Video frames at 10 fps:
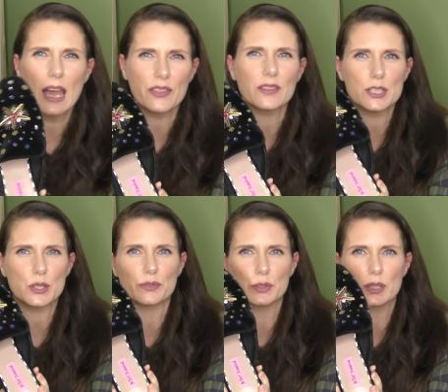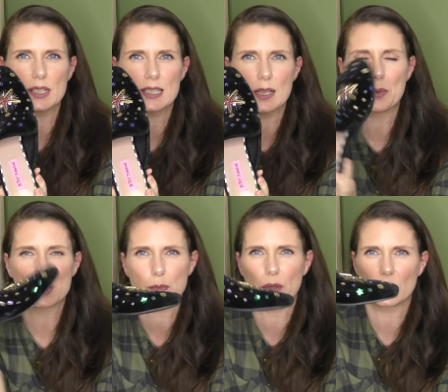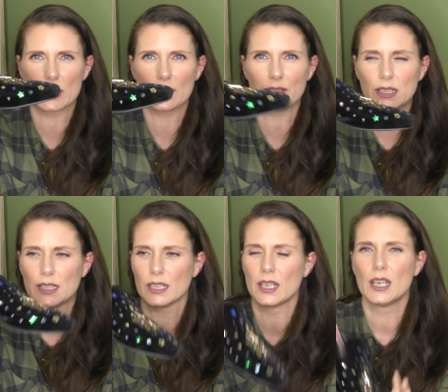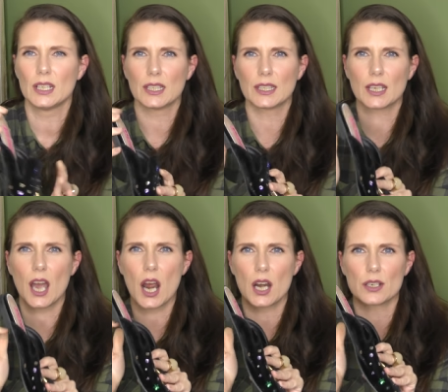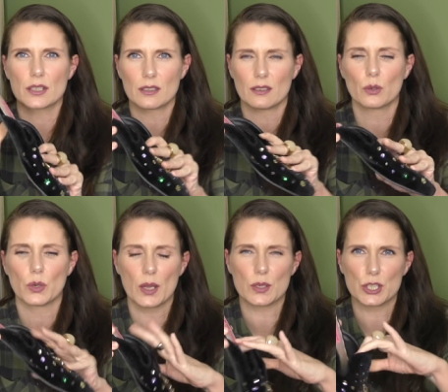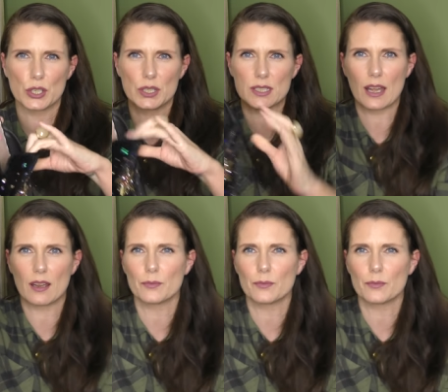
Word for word: I think they sort of look like slippers but they're definitely like hard going out shoes.